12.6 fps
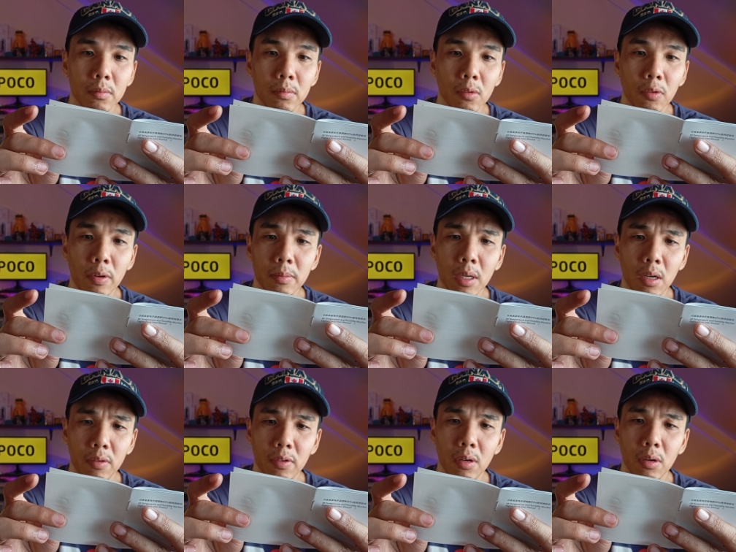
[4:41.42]
from the
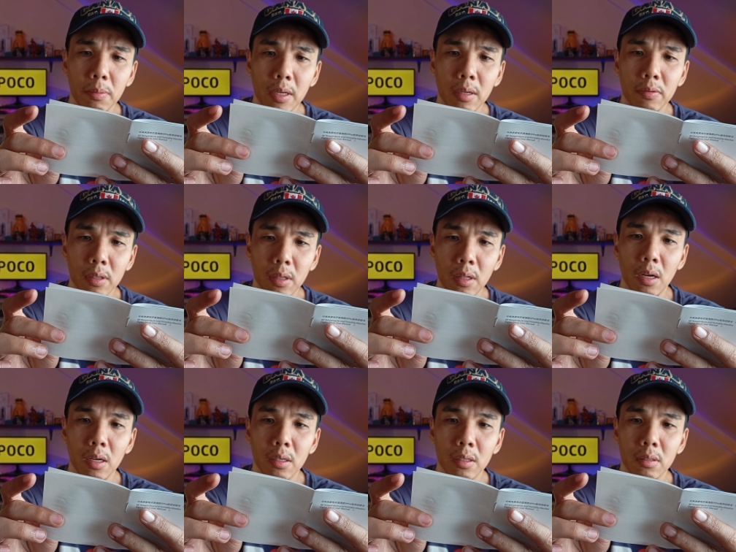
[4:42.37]
cover, opening of the
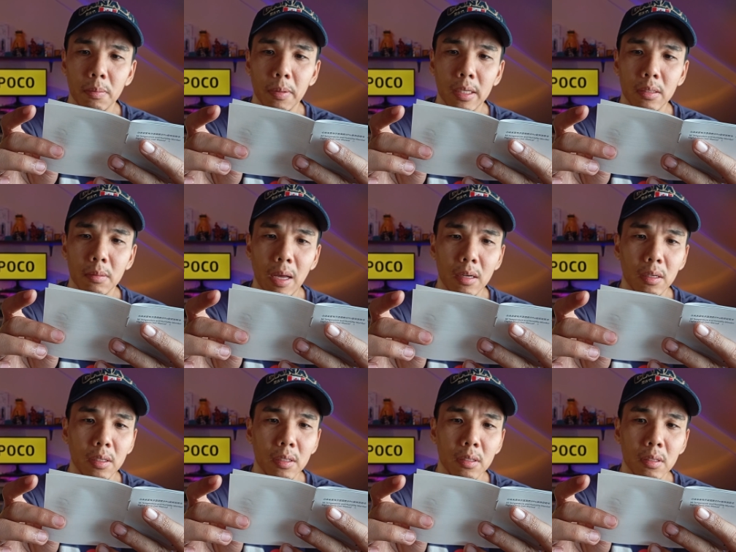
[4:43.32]
clock, replace the
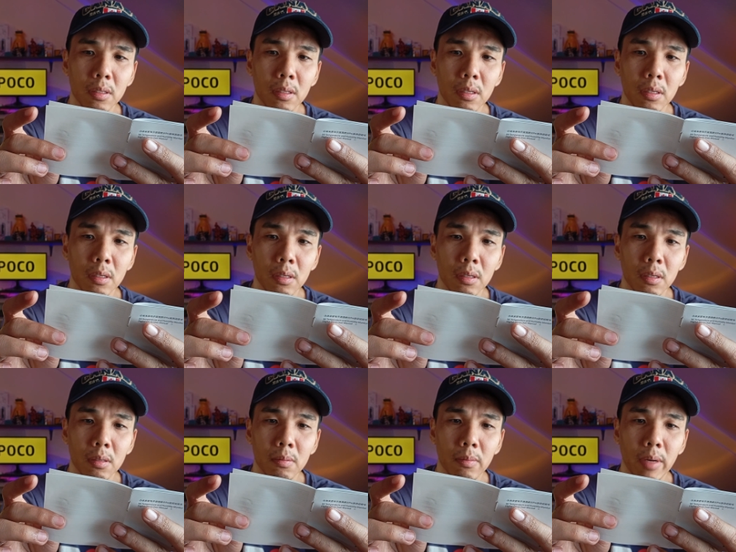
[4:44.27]
batteries
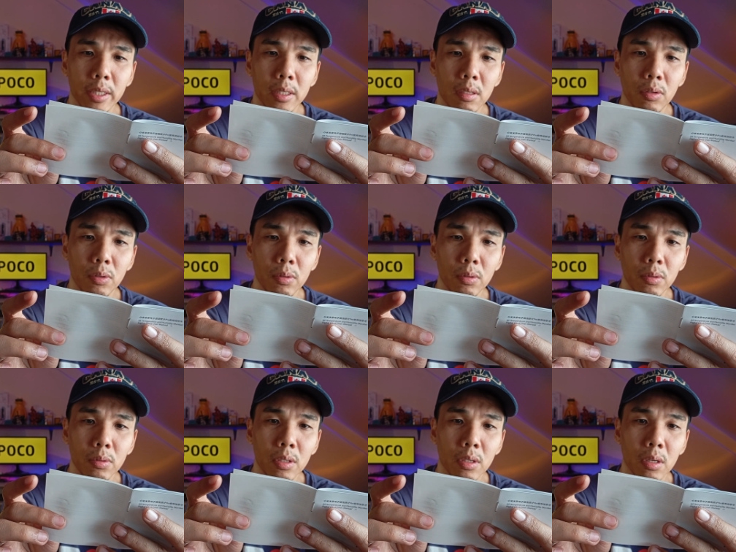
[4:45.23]
by two
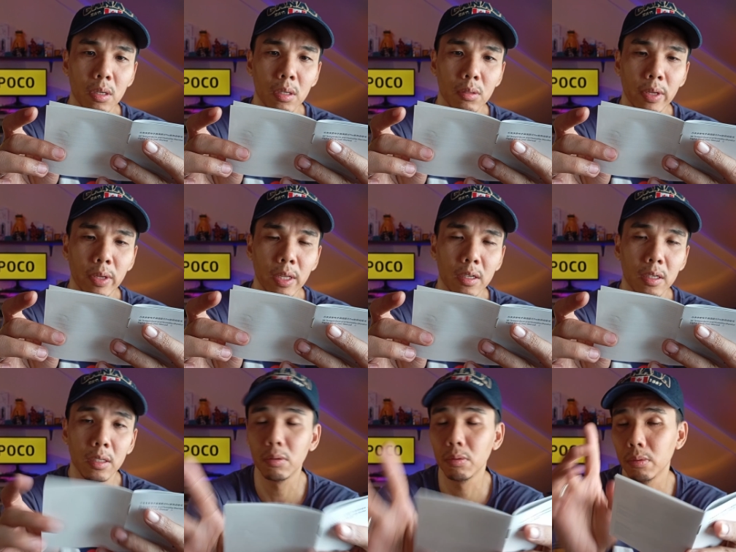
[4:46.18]
C R twenty thirty-two.